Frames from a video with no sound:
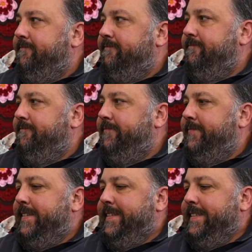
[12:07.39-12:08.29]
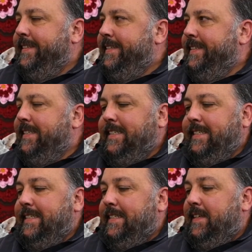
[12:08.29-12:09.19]

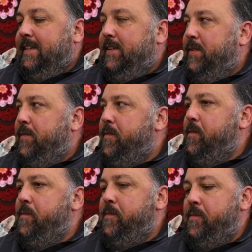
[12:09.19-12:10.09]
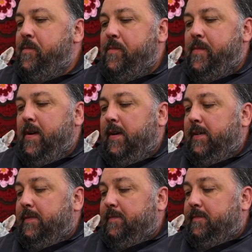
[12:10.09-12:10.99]

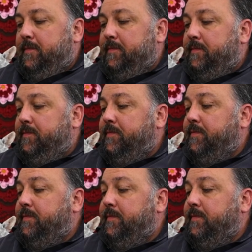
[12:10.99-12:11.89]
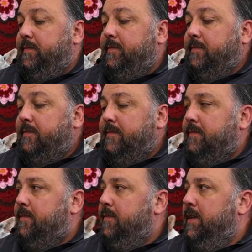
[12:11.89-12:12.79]

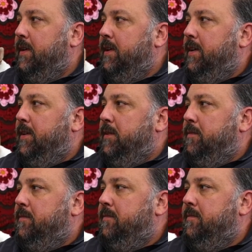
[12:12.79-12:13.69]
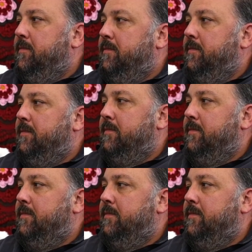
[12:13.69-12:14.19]
[no speech]